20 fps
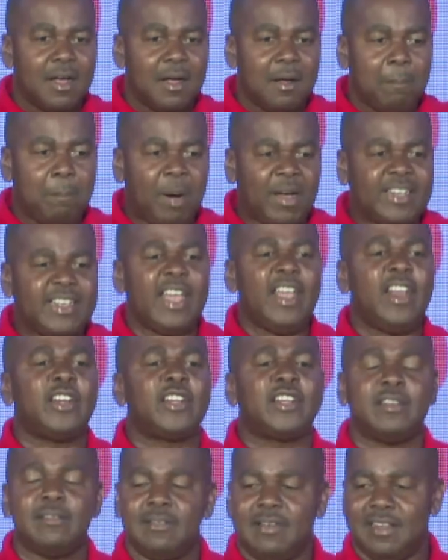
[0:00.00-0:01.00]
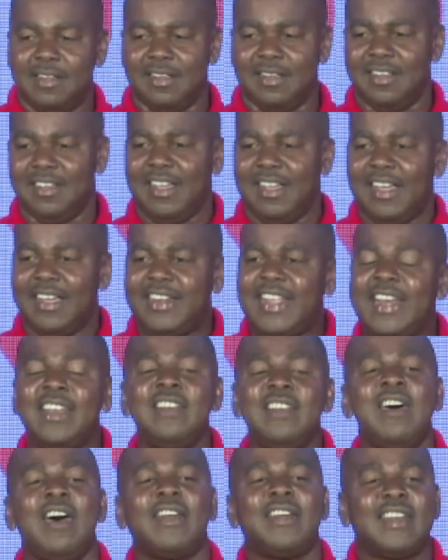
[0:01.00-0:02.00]
But they
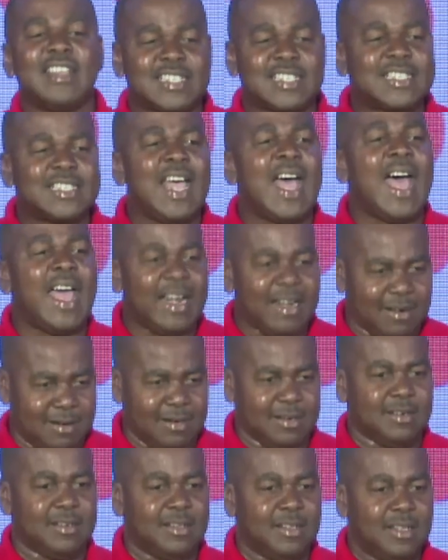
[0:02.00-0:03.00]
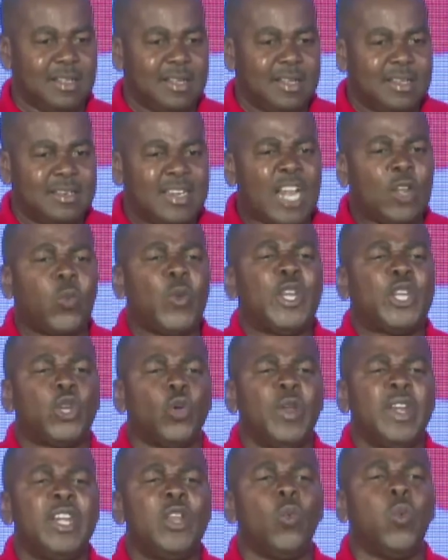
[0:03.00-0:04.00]
didn't understand that we're
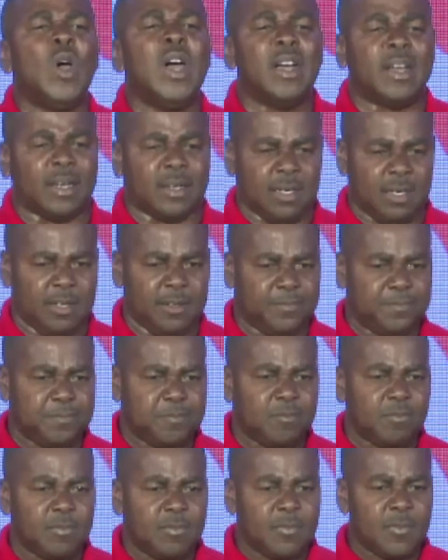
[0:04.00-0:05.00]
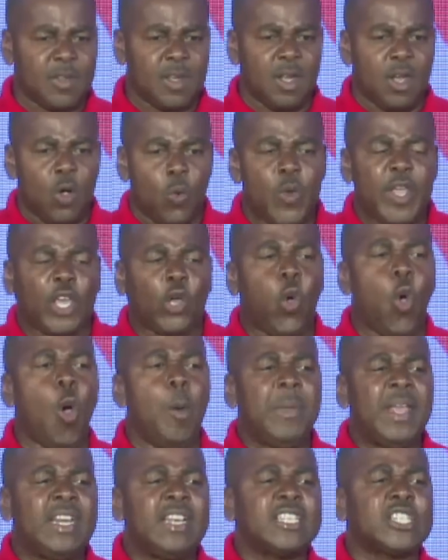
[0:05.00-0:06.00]
doing the work. We
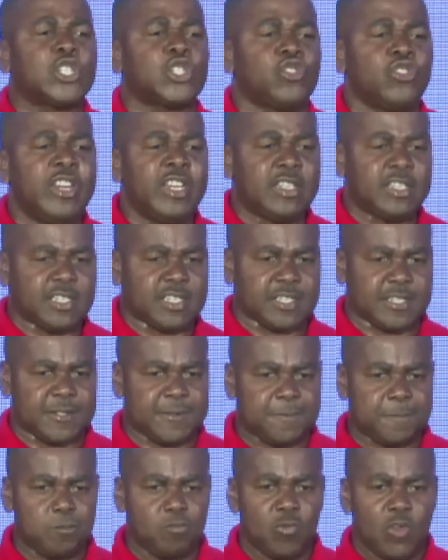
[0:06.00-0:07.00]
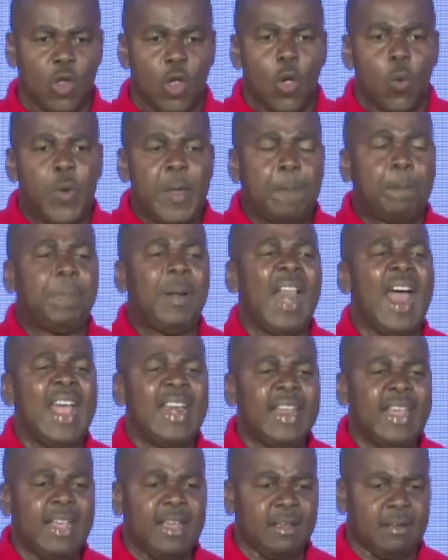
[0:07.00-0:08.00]
combing the streets, we
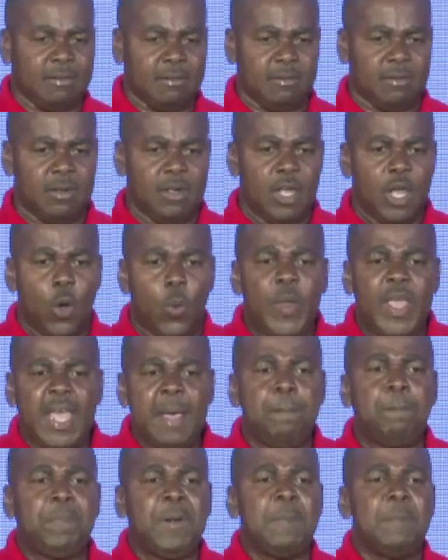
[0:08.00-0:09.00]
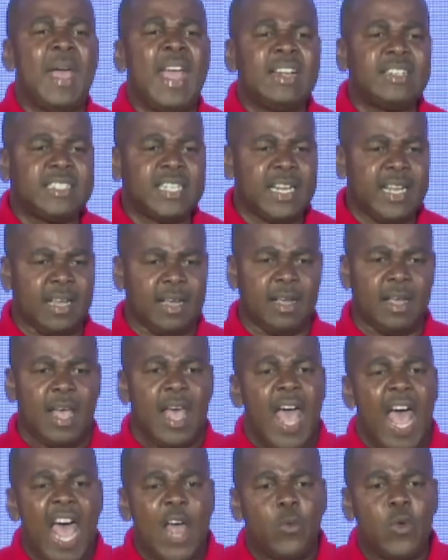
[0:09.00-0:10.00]
planning, we implementing,
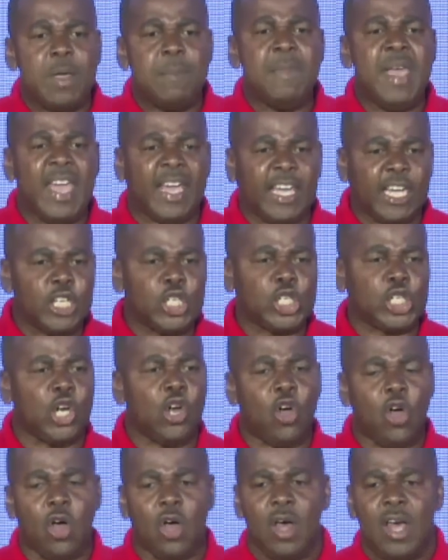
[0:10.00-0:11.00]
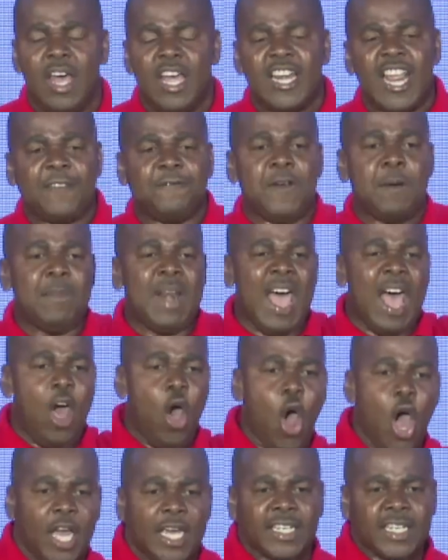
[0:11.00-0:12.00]
and we making sure that from La
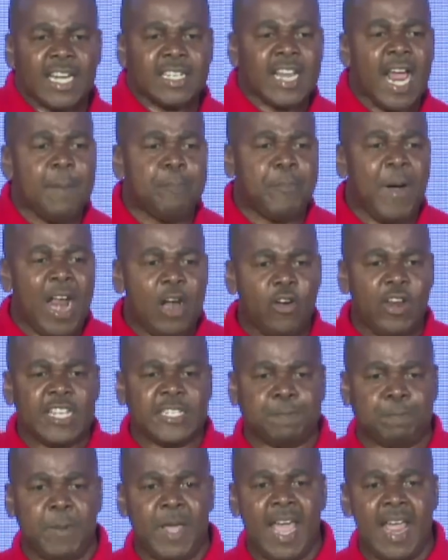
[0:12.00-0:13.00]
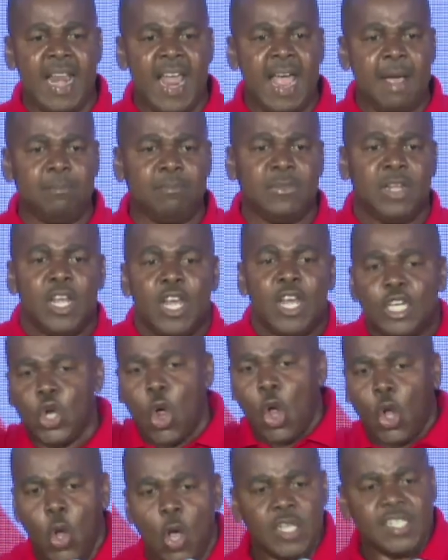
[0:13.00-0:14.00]
Horquetta Talparo is PNM,
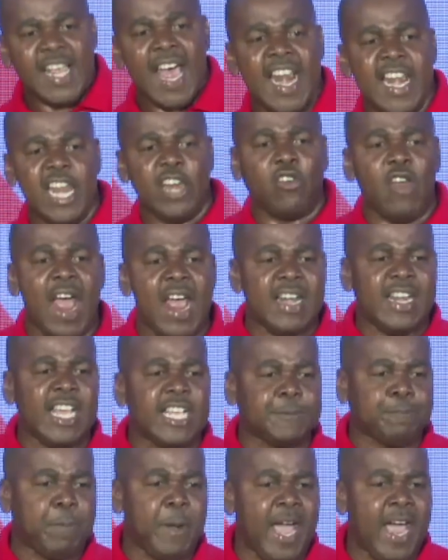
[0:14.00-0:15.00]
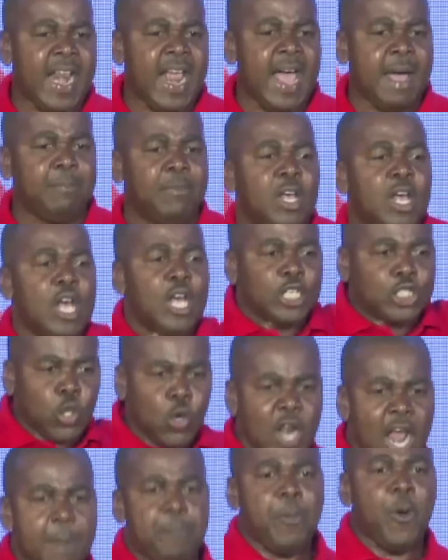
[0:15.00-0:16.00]
Toko Sandy Grande is PNM,
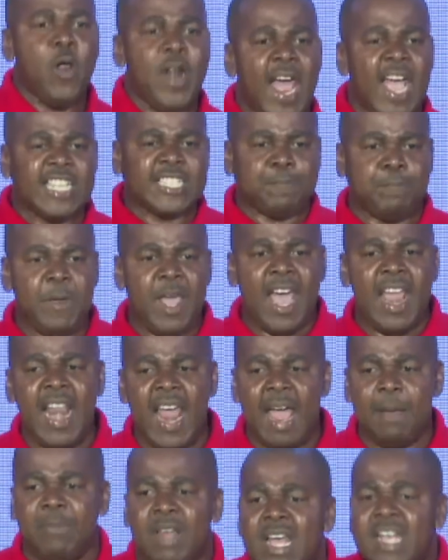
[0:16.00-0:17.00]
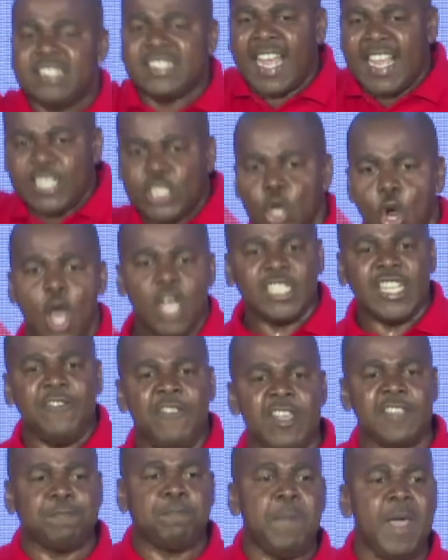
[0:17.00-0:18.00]
Tunapuna is PNM, St. Joseph
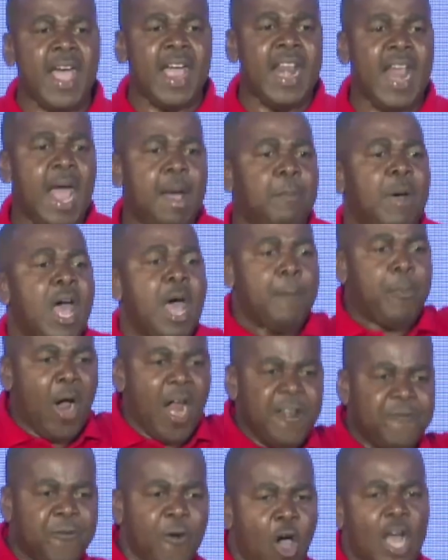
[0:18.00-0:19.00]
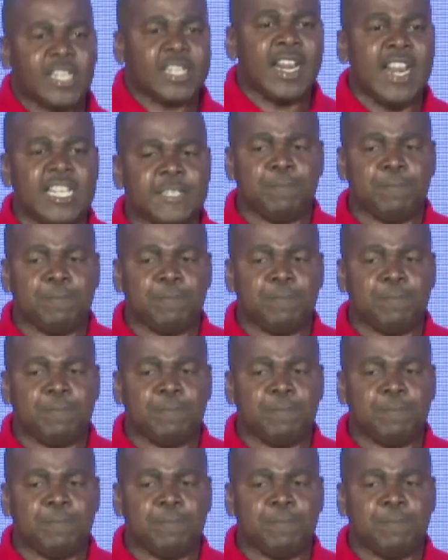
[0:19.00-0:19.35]
is PNM, Point Fortin is